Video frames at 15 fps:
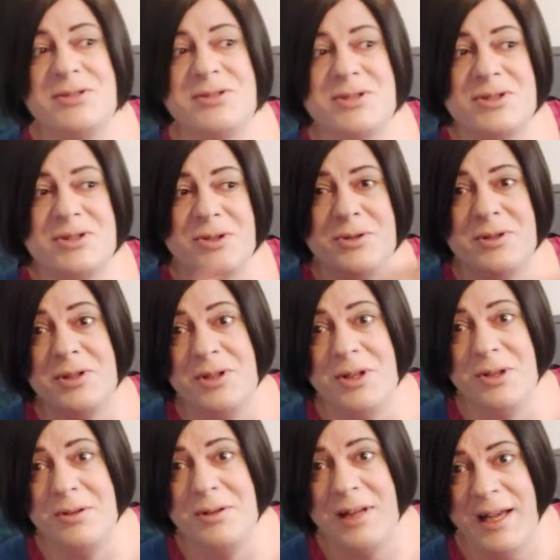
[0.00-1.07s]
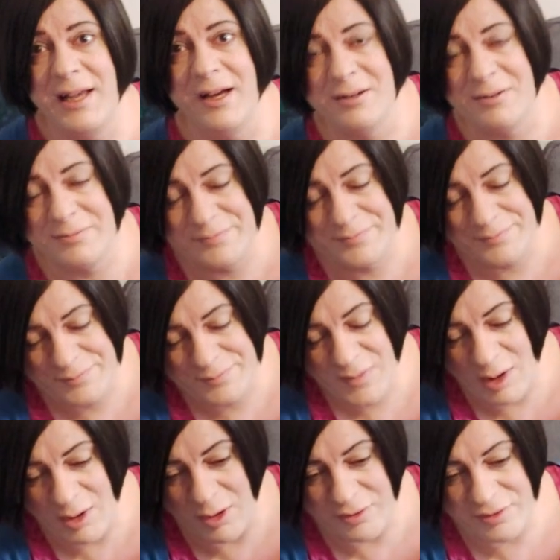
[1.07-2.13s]
to suit the new layout
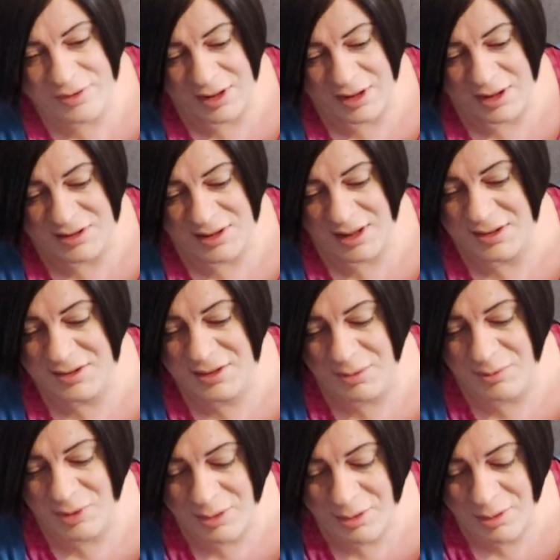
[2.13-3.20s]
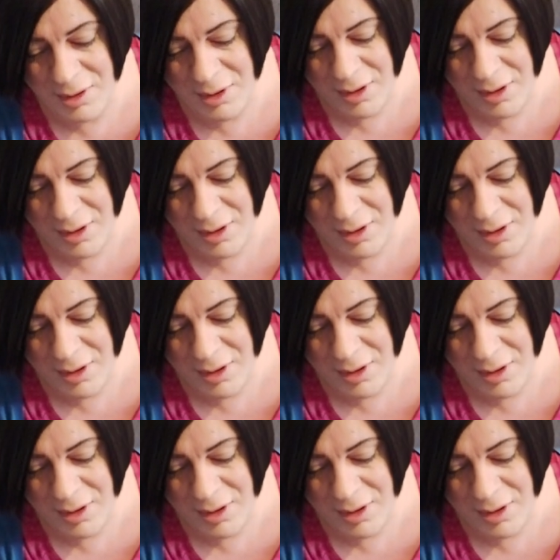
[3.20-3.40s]
of the container terminal.